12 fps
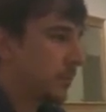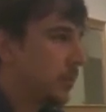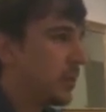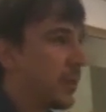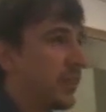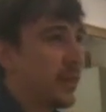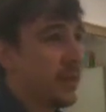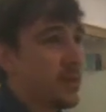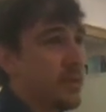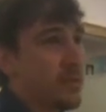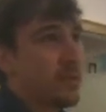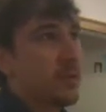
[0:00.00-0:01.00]
one of the things
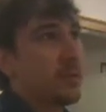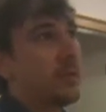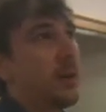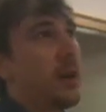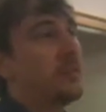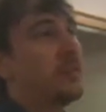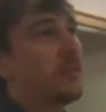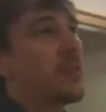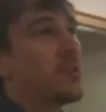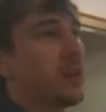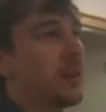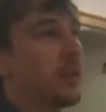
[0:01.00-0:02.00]
is often the
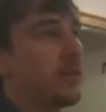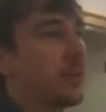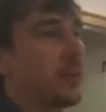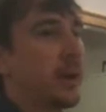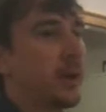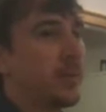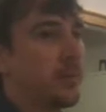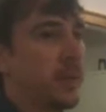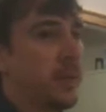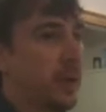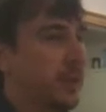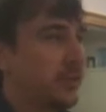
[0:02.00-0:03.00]
study of comparative
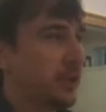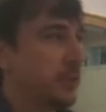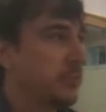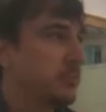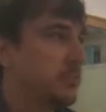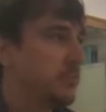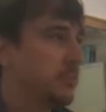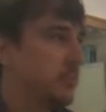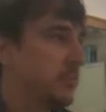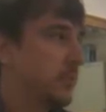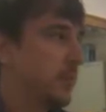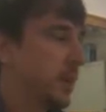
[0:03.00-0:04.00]
mythology,
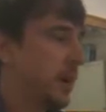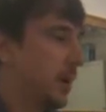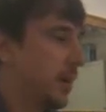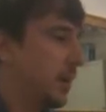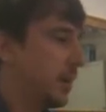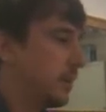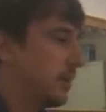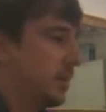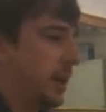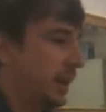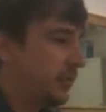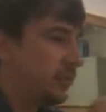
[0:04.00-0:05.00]
uh,
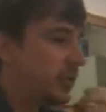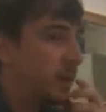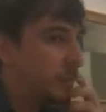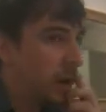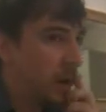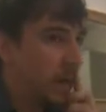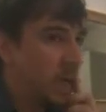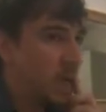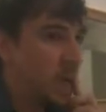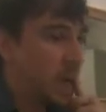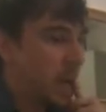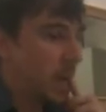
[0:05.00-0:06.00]
ancient and modern.
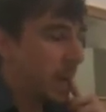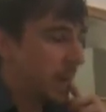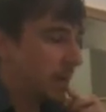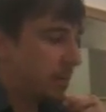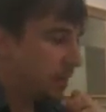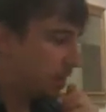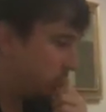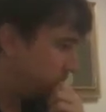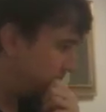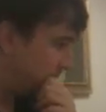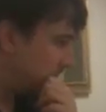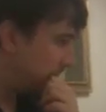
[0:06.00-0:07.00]
So,
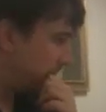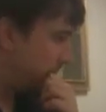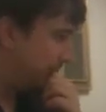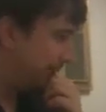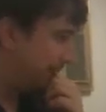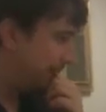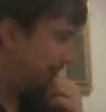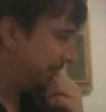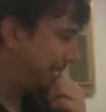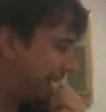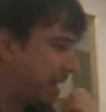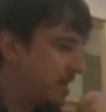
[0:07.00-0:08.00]

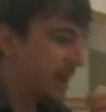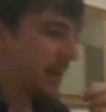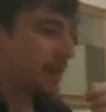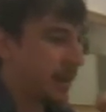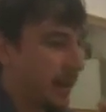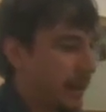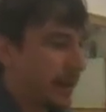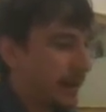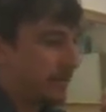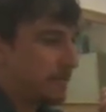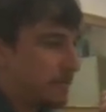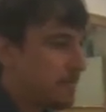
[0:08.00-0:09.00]
like I said, uh,
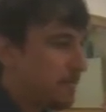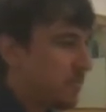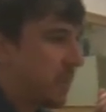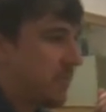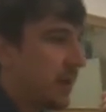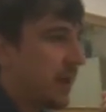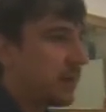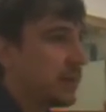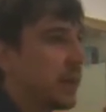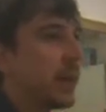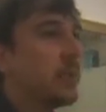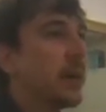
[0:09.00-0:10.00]
you find the
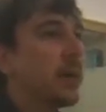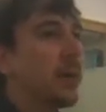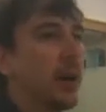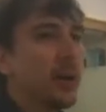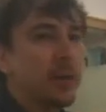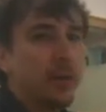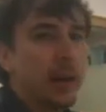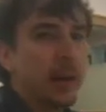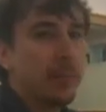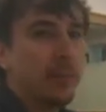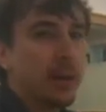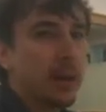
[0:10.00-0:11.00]
light bearer archetype
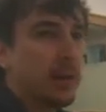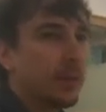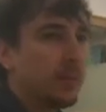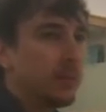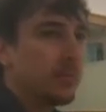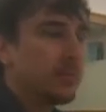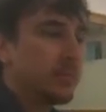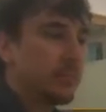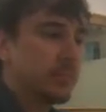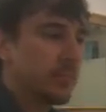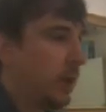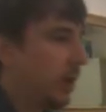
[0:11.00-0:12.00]
in
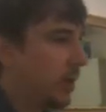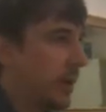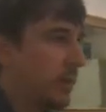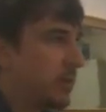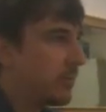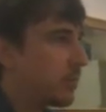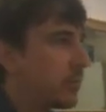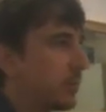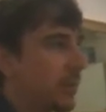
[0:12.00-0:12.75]
all kinds of world